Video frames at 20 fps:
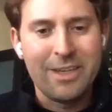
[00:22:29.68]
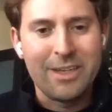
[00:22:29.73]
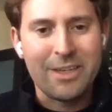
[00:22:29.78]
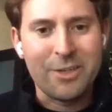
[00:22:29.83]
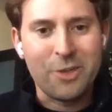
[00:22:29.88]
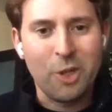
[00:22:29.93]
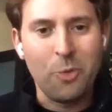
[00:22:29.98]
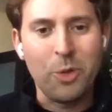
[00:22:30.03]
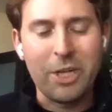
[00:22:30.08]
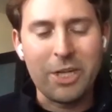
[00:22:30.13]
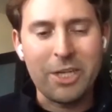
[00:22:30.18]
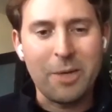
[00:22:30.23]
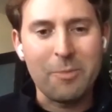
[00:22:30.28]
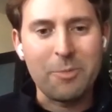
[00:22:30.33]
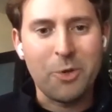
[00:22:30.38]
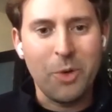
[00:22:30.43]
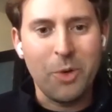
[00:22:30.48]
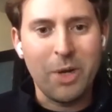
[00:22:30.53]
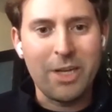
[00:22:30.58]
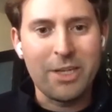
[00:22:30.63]
global
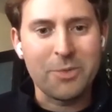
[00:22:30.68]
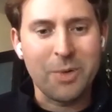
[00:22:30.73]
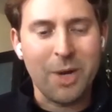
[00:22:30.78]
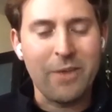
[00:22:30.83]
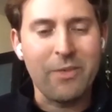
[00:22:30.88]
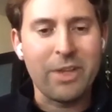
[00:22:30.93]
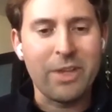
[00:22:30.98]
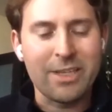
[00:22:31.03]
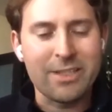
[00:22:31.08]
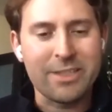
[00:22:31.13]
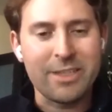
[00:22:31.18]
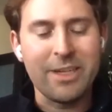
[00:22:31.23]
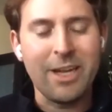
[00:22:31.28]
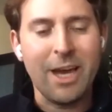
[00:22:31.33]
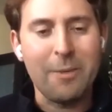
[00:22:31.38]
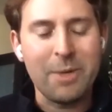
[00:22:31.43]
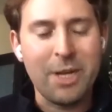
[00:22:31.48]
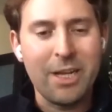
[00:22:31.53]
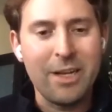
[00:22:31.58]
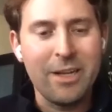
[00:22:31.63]
income coin is where everything is
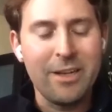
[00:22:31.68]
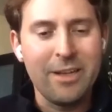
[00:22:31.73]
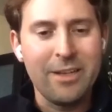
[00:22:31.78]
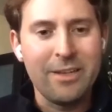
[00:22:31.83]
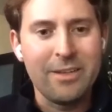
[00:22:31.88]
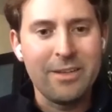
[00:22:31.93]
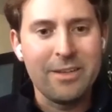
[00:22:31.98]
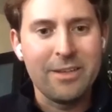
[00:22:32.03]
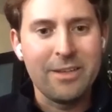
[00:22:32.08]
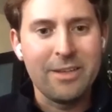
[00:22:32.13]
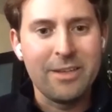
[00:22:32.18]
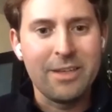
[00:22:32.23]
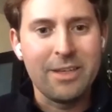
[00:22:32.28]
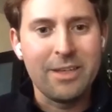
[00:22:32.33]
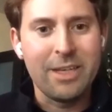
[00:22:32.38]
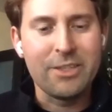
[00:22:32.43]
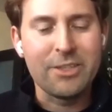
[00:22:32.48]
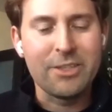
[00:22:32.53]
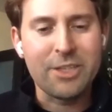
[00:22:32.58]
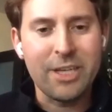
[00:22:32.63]
denominated,
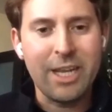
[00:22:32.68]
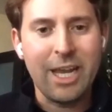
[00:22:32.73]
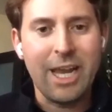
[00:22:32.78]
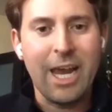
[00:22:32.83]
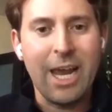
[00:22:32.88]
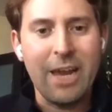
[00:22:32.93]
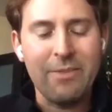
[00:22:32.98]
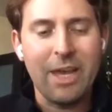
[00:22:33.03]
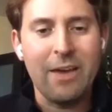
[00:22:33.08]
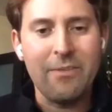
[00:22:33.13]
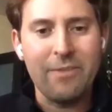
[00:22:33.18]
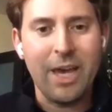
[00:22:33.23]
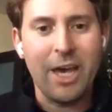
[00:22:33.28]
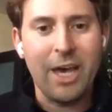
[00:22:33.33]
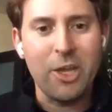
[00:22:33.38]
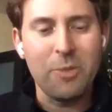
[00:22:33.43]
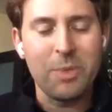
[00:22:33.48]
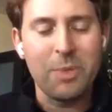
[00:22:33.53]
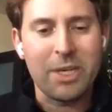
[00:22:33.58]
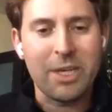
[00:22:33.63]
it's going to have that
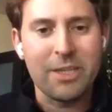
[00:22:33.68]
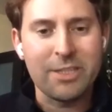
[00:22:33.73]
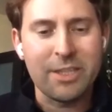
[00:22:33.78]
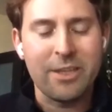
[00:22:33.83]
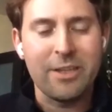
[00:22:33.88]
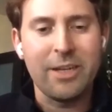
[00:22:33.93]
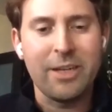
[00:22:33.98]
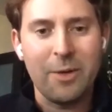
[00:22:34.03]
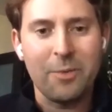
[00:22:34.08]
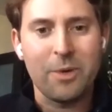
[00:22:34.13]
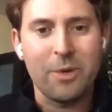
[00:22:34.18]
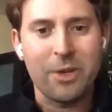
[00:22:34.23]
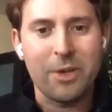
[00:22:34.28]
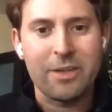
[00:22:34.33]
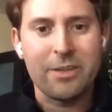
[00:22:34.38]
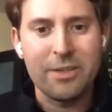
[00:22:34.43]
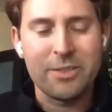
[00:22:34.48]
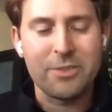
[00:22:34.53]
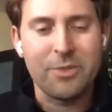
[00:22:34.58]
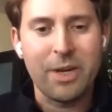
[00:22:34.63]
value because of the network,
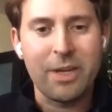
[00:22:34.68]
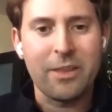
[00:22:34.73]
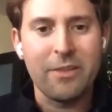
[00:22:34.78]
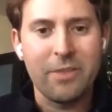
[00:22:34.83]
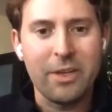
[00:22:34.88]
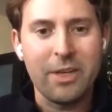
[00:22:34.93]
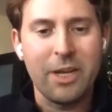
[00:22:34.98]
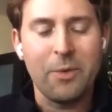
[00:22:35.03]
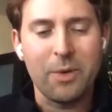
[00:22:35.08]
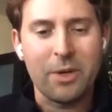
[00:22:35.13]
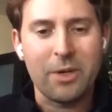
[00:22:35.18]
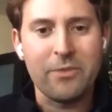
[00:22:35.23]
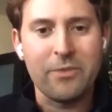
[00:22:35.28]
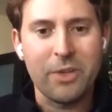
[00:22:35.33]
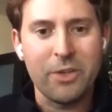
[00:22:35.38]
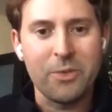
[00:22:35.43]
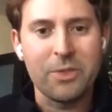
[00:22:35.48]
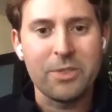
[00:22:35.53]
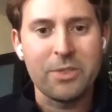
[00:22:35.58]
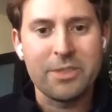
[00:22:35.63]
the strength of the network of
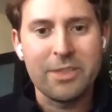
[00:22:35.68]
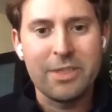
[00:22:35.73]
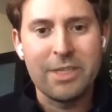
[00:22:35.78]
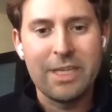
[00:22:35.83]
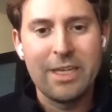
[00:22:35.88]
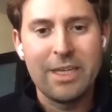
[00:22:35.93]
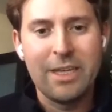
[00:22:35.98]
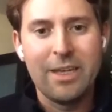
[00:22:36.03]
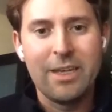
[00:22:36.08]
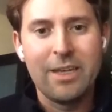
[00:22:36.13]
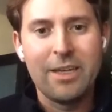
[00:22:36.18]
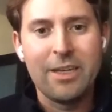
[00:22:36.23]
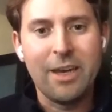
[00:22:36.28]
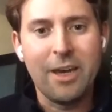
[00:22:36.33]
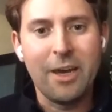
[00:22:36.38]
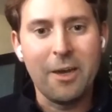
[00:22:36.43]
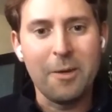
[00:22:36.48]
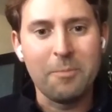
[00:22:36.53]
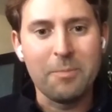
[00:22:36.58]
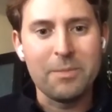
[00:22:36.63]
use.
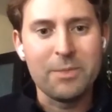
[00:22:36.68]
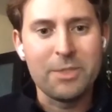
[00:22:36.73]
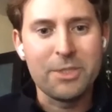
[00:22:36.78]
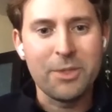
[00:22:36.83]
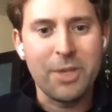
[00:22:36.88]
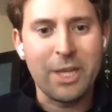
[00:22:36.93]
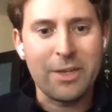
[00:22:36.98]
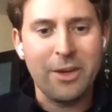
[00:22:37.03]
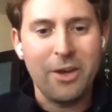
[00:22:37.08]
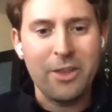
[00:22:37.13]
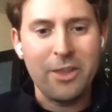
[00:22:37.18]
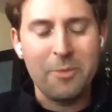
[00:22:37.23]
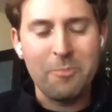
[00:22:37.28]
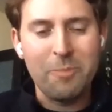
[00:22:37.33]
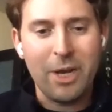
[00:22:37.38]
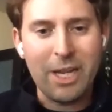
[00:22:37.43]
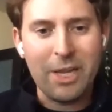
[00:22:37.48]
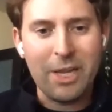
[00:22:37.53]
So like all the money,